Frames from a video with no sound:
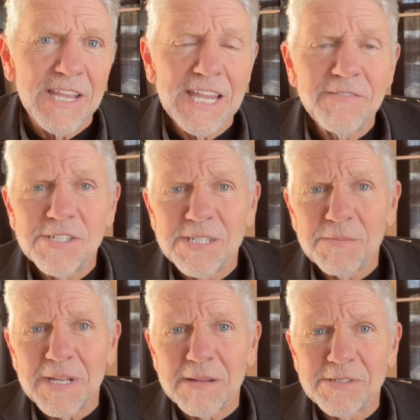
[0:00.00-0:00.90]
Even
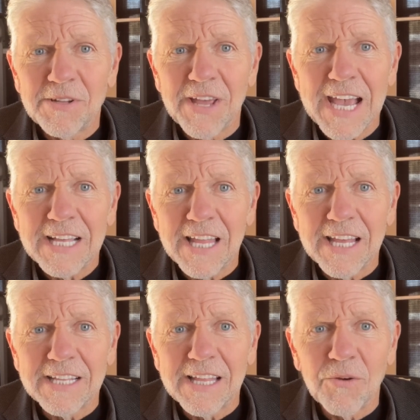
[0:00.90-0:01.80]
sometimes they'll act
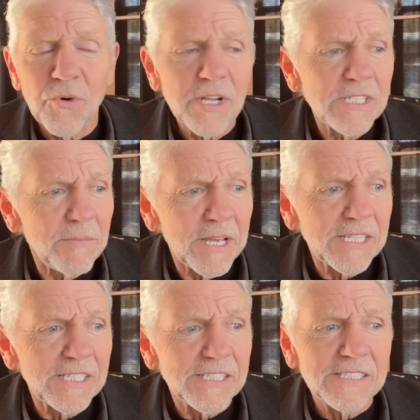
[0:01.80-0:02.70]
like they want to make
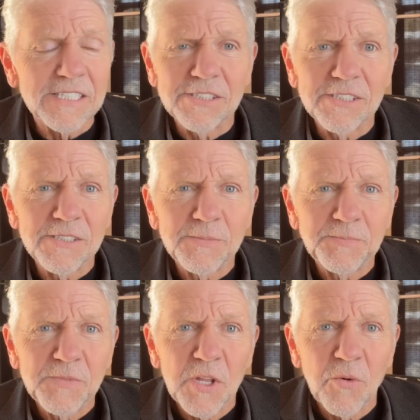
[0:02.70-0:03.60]
the decisions,
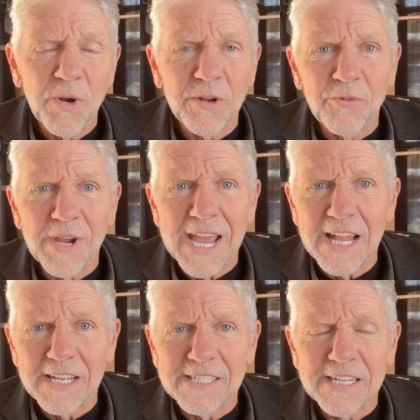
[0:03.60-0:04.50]
when in
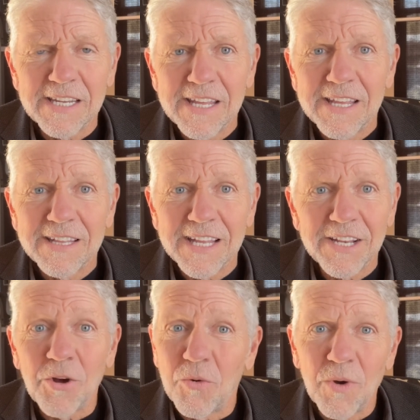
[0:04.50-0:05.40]
reality, they
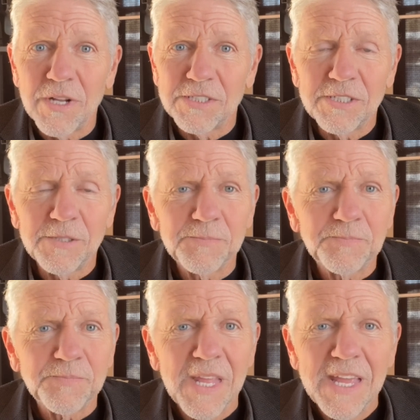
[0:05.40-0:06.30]
don't want to.
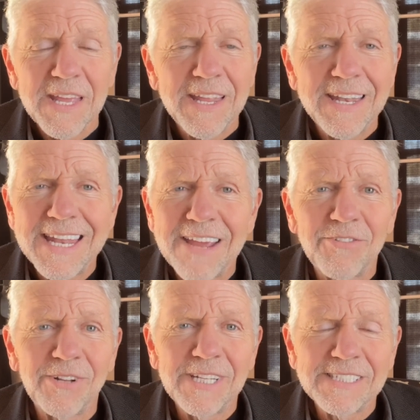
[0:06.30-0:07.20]

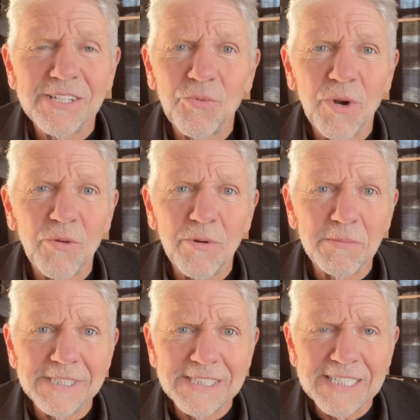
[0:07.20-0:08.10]
Never listen to what a
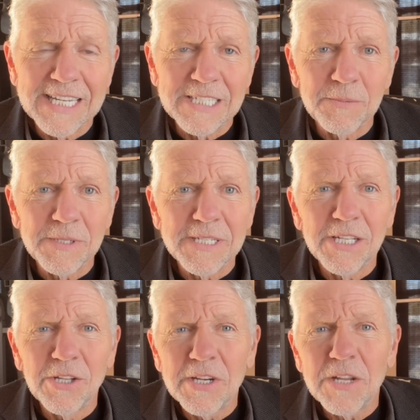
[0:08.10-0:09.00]
woman says, but
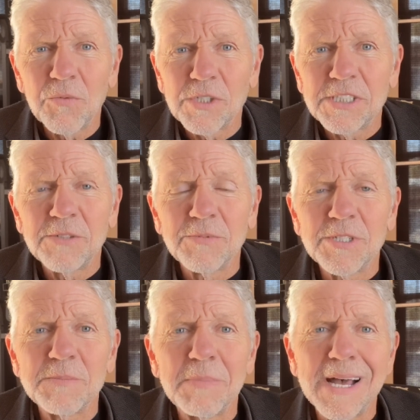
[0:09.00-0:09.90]
look at what she
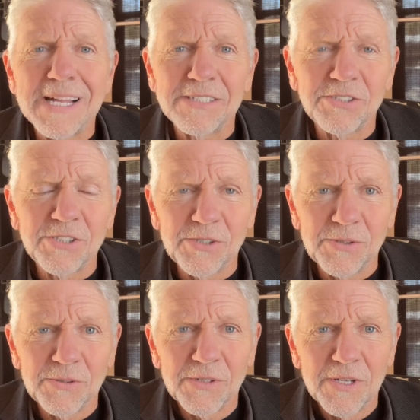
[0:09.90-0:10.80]
responds to,
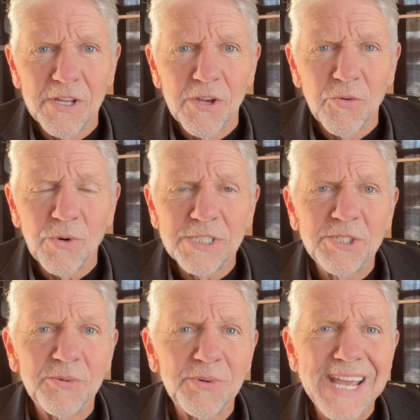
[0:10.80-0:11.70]
what
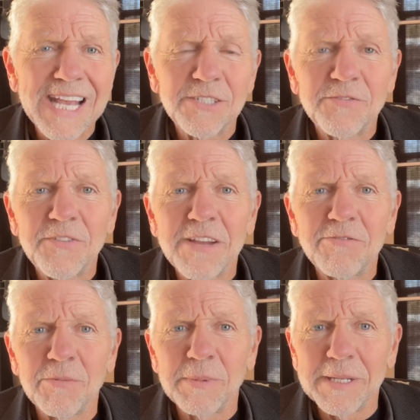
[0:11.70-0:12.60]
she reacts
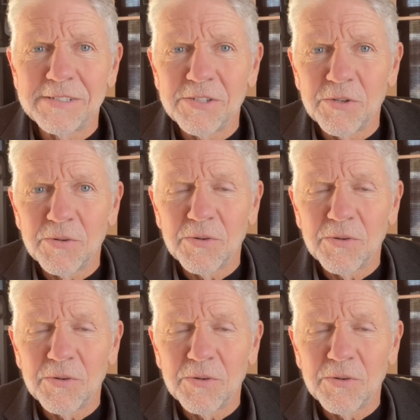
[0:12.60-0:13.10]
favorably to,